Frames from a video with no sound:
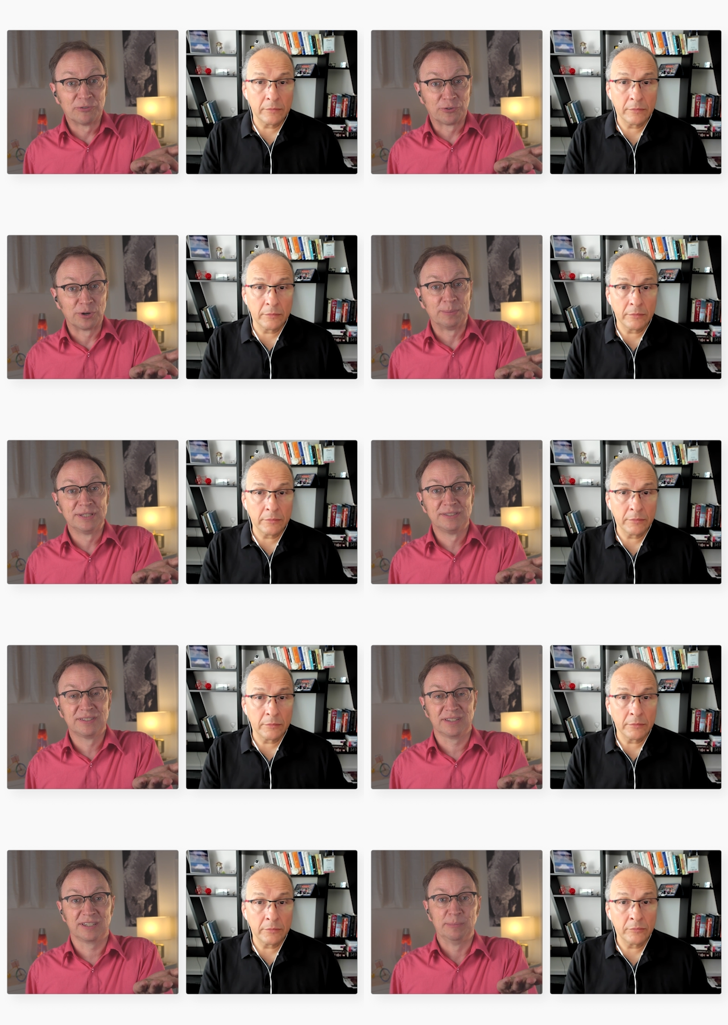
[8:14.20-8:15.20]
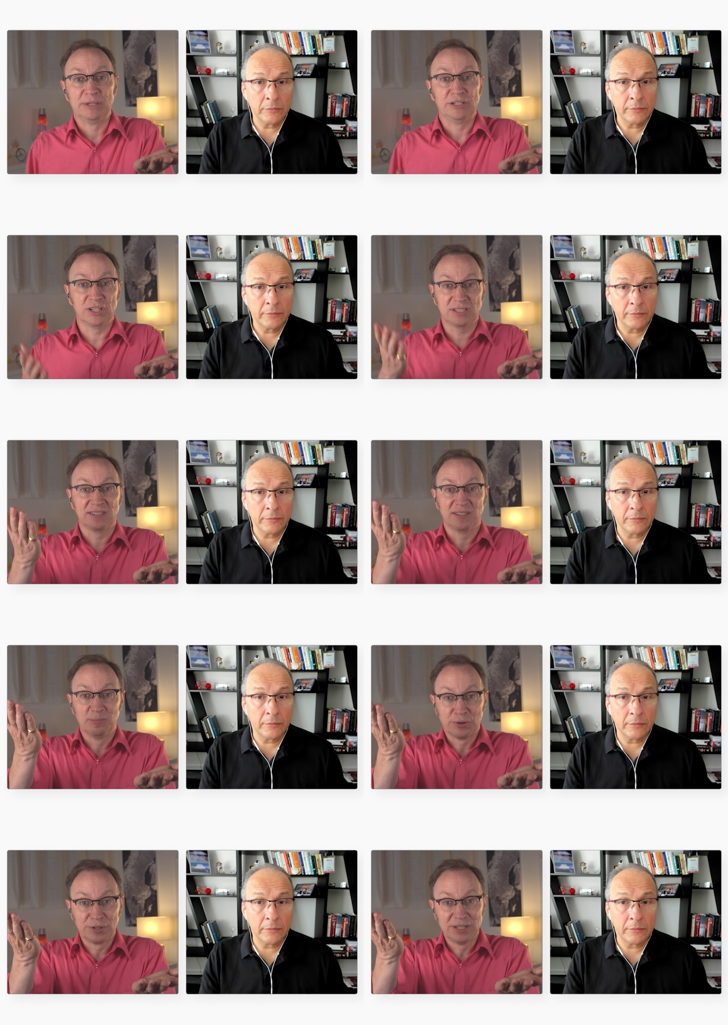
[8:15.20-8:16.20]
Speaker 1: performance can be just as
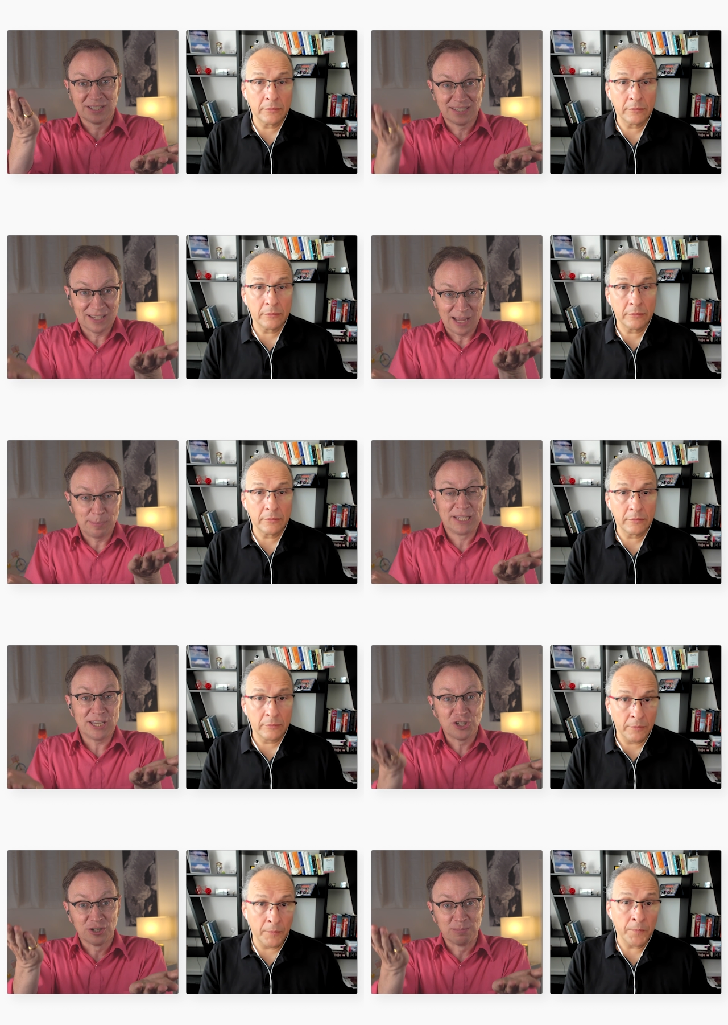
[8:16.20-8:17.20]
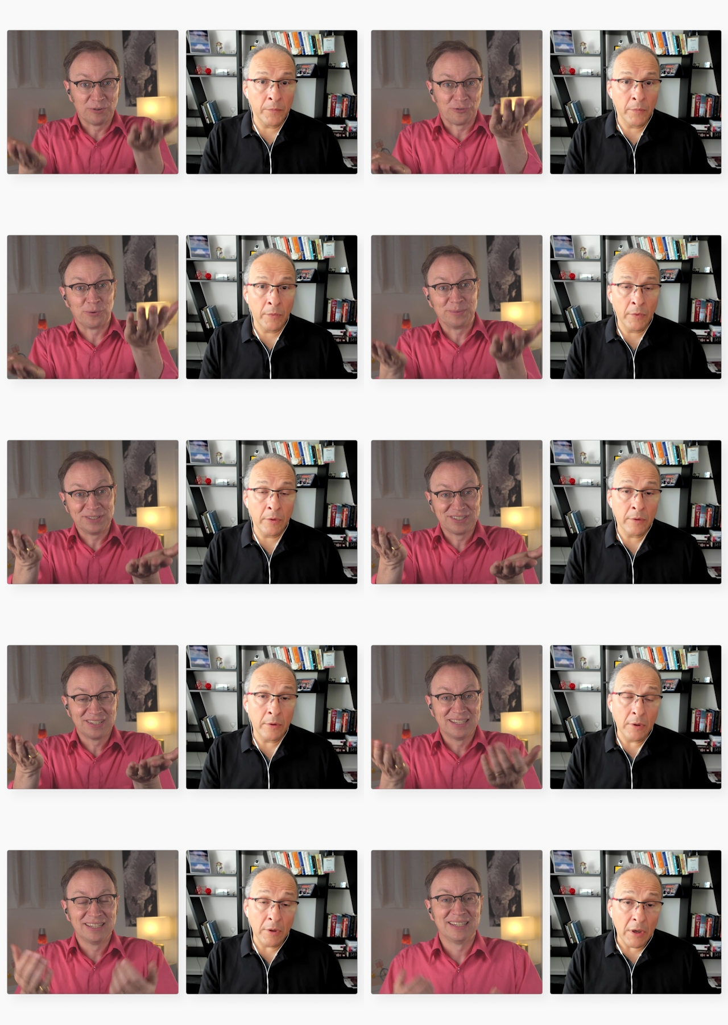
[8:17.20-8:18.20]
important as application performance.
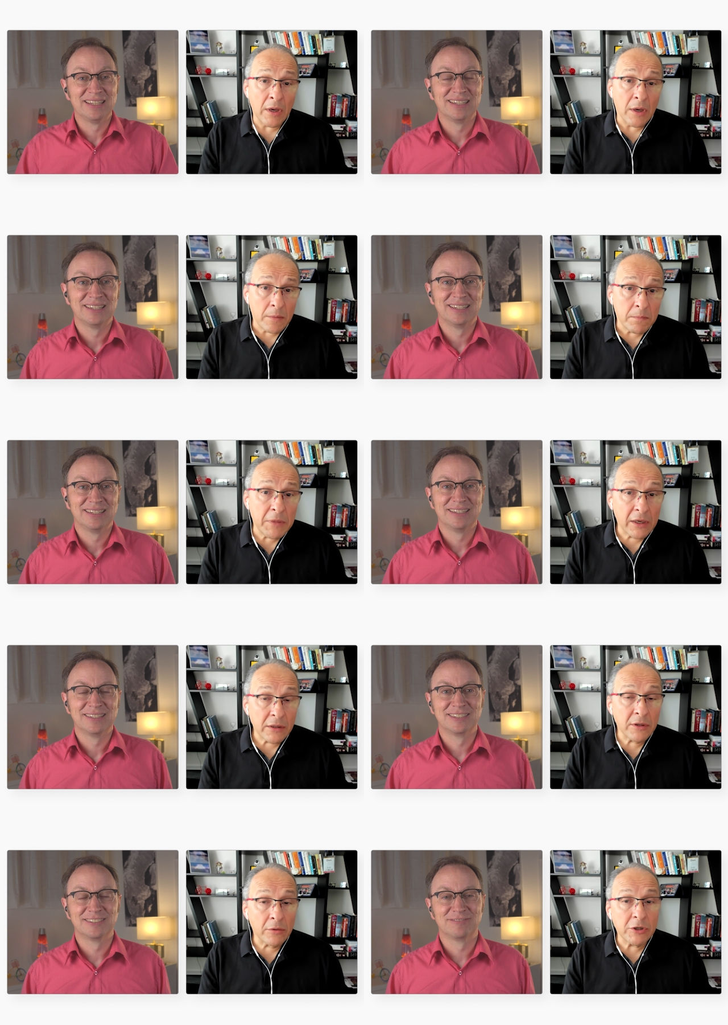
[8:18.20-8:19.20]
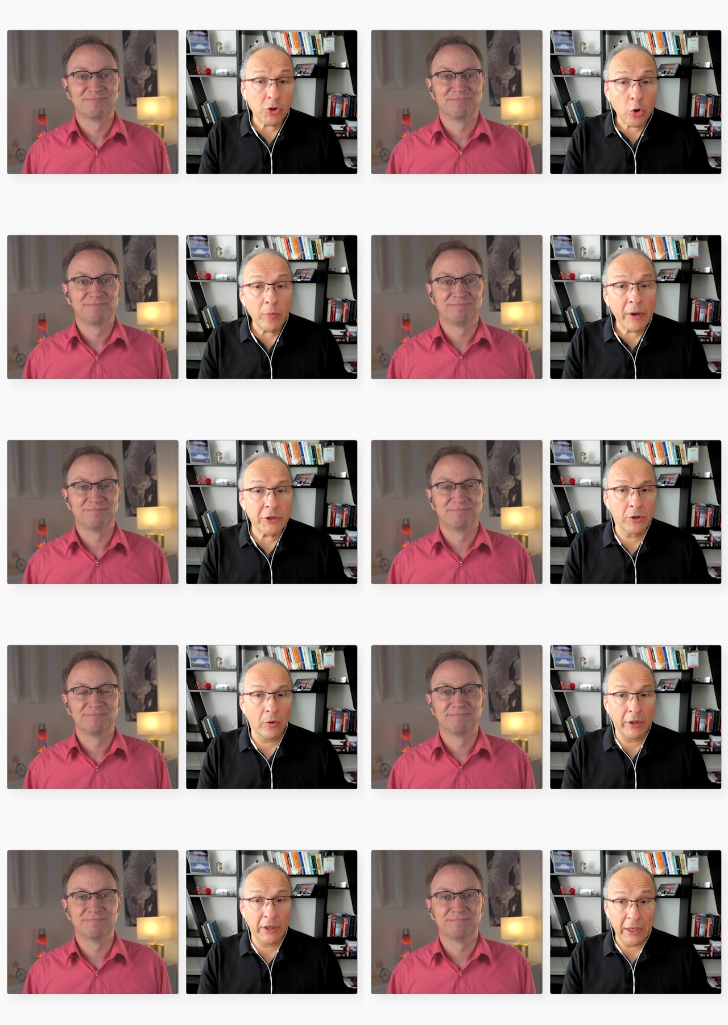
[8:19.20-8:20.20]
Because there is so much
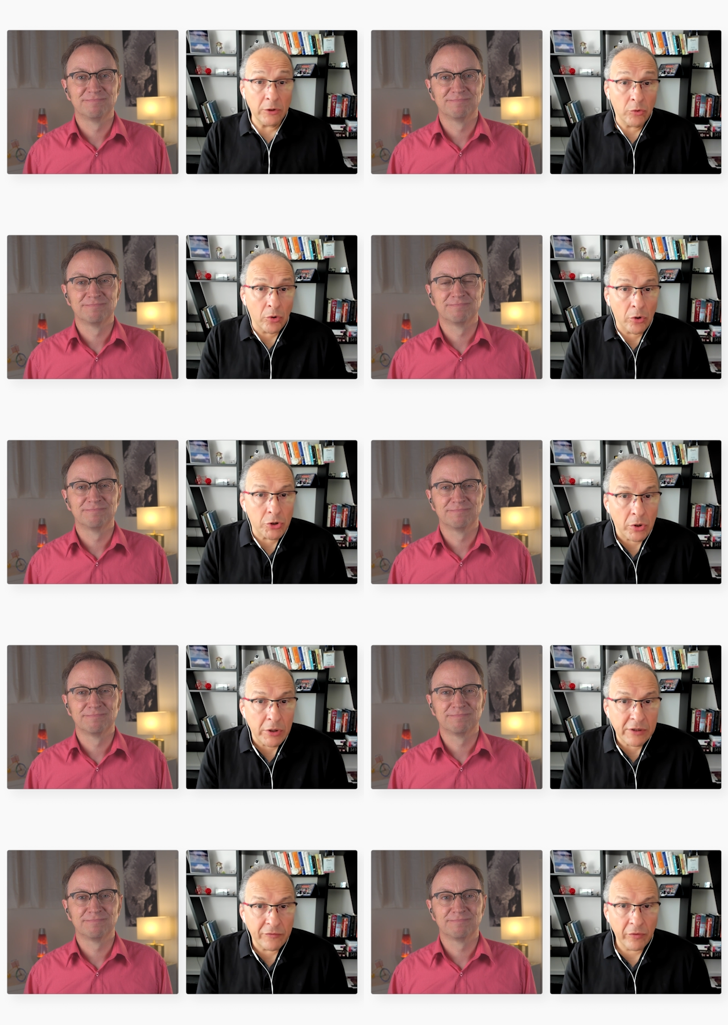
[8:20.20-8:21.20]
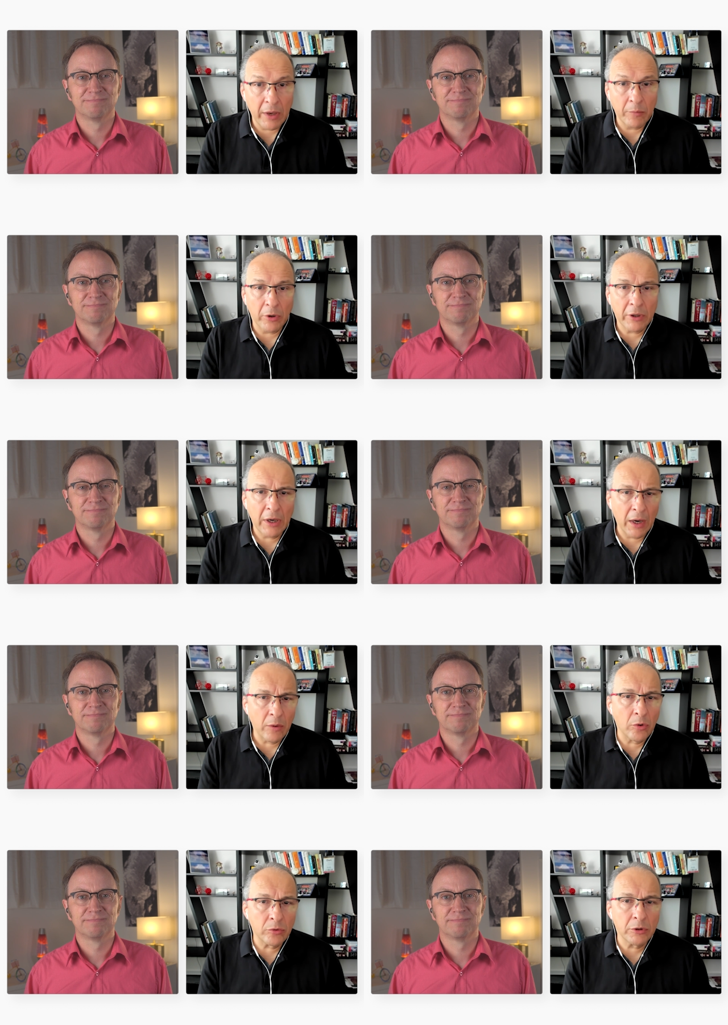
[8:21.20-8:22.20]
Speaker 2: going into your choice of framework, I
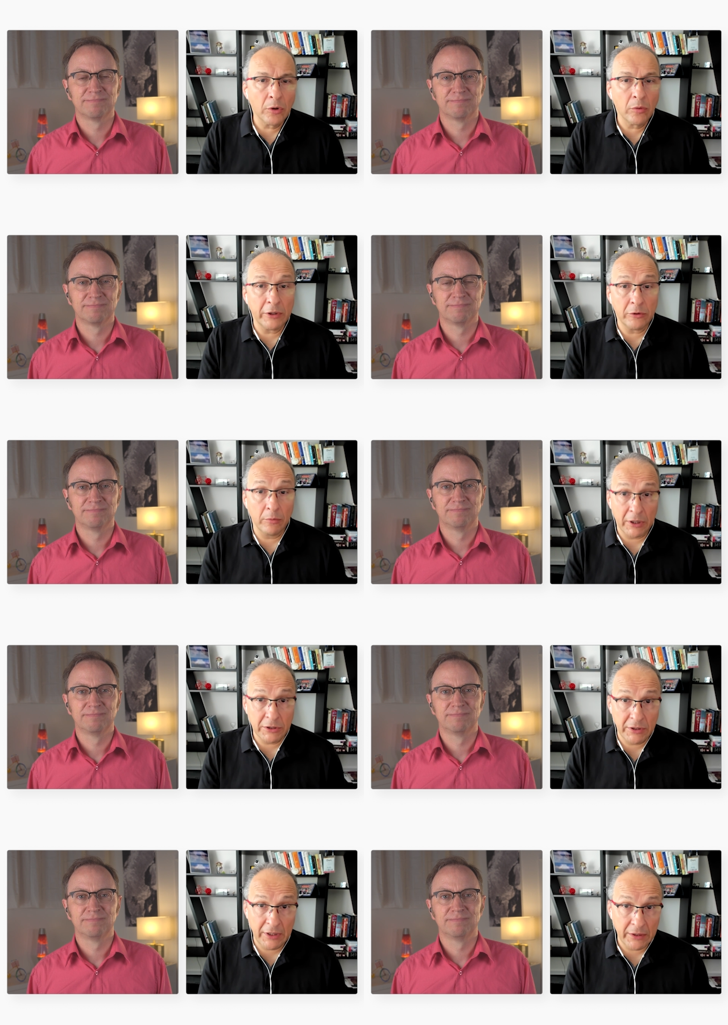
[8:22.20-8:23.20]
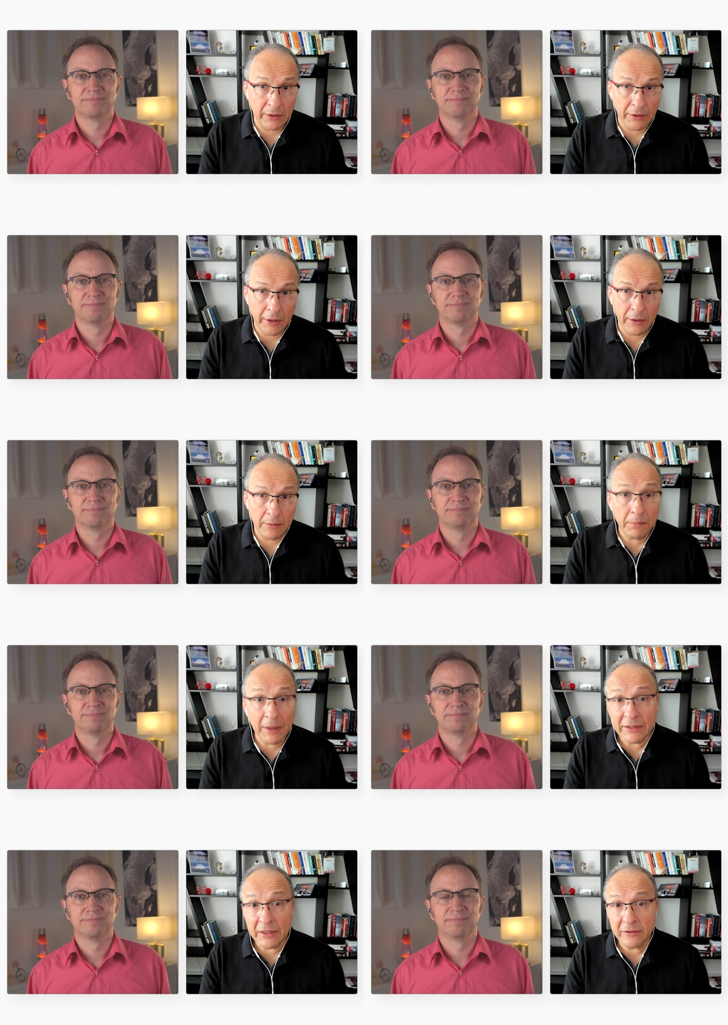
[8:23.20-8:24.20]
won't go into much detail here,
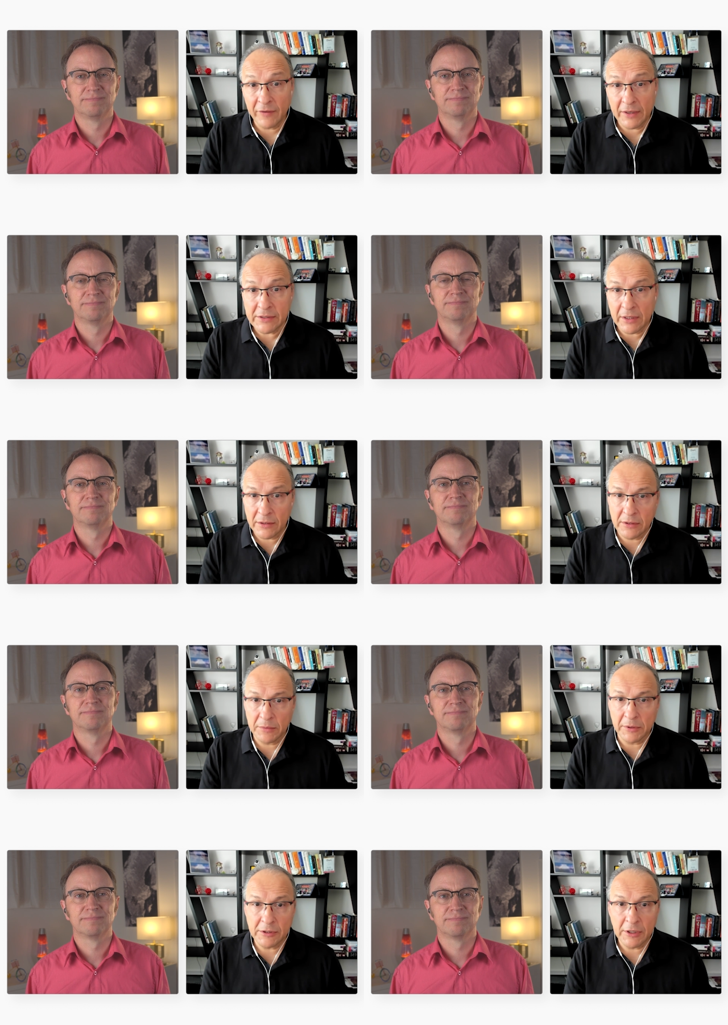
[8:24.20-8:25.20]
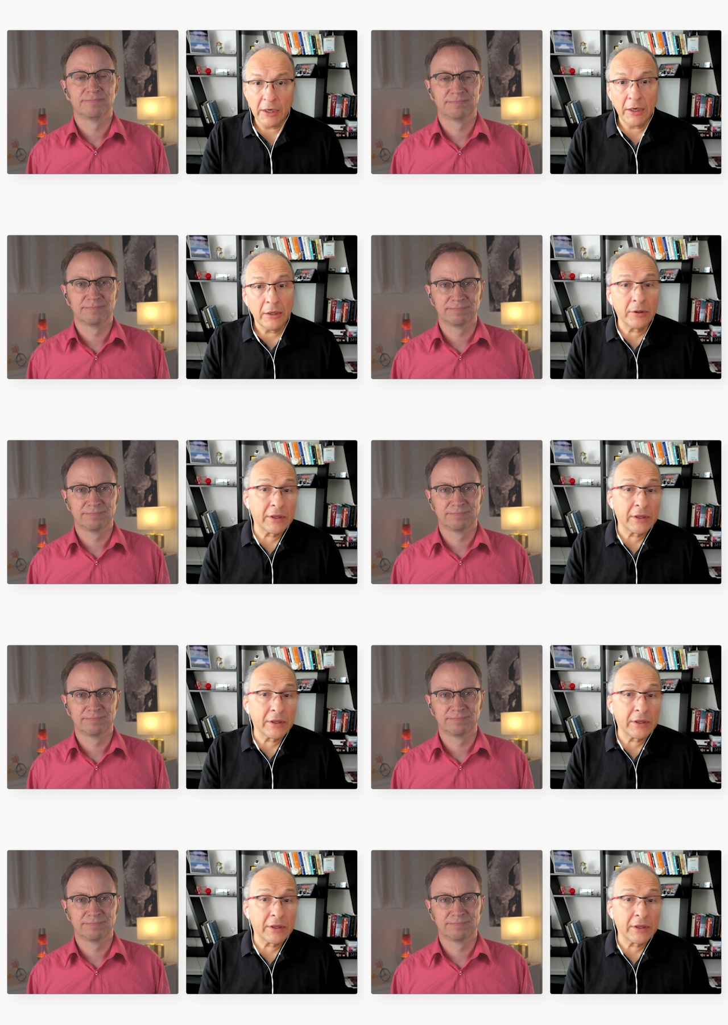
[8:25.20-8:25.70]
but I advise customers to